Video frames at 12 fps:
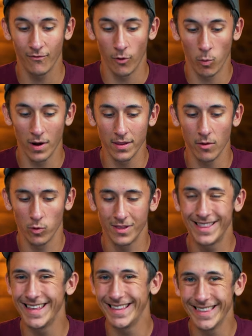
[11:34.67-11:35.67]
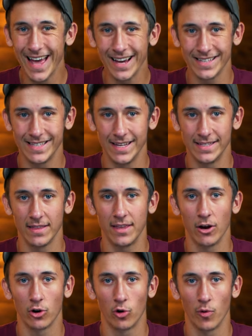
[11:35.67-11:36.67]
the legacies that
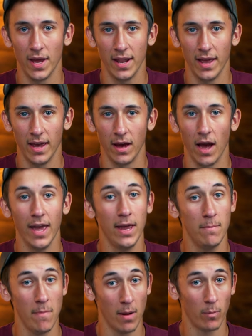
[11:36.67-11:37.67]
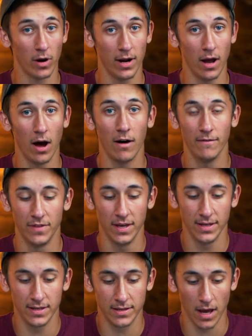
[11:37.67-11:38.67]
they are creating in memory of
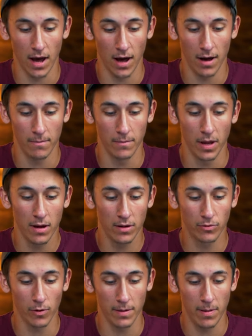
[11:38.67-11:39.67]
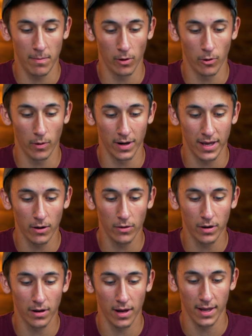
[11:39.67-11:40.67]
these 3 people who are
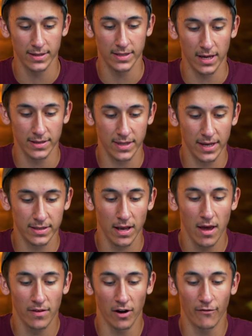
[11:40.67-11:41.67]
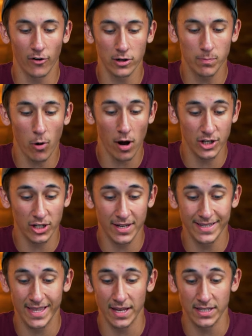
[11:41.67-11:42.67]
killed. It says this: their first project
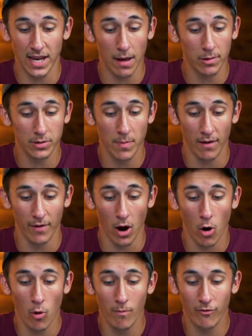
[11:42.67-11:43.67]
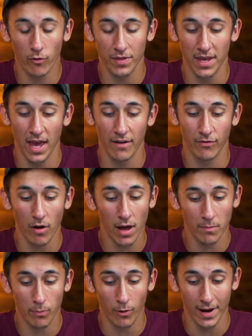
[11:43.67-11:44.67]
is the establishment of a home for the
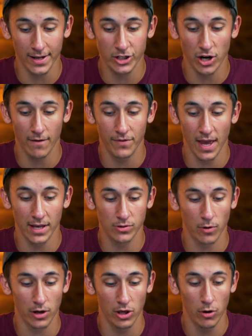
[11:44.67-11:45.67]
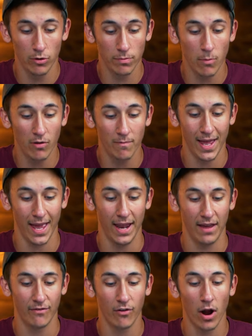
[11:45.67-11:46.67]
Efrat branch of the Ezra Youth Movement
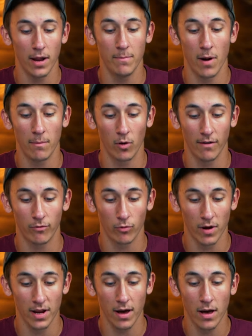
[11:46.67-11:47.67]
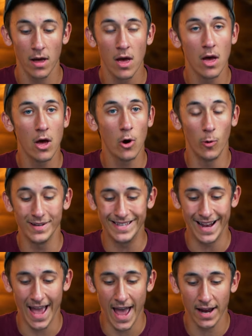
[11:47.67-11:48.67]
in Efrat in memory of Rena, who is
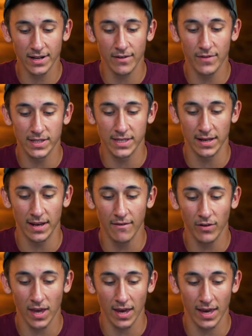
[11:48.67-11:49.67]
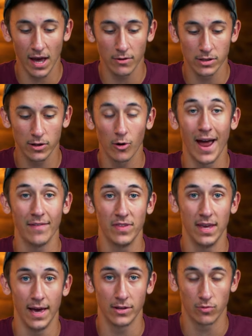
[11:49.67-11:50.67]
an active and significant counselor
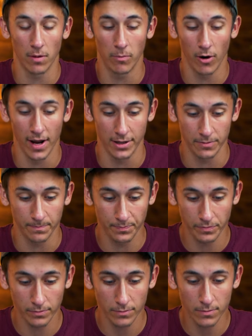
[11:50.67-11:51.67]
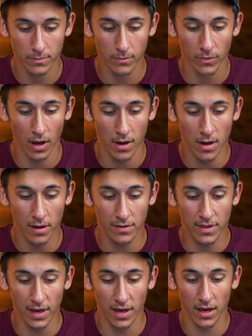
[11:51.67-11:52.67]
at the Ezra branch.
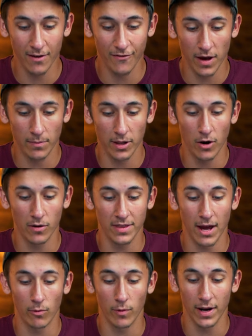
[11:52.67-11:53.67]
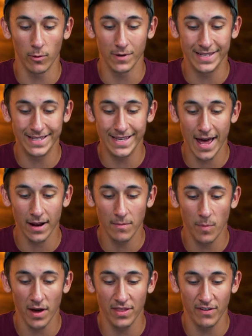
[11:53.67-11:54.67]
The family noted that Rena was
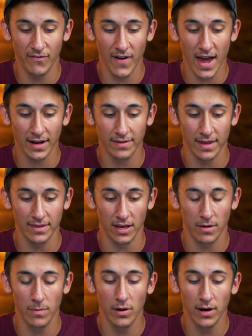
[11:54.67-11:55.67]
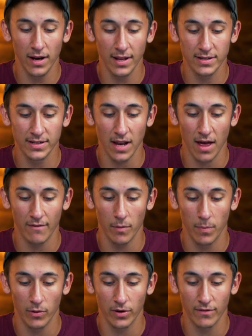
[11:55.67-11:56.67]
saddened by the fact that the community does not have
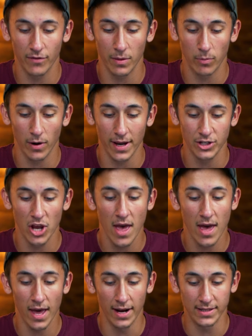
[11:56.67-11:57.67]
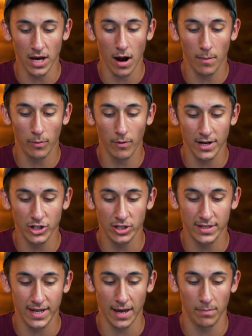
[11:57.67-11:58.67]
a building for the branch and its
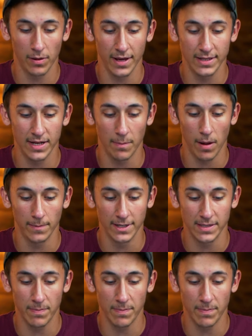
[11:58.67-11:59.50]
operations take place in a public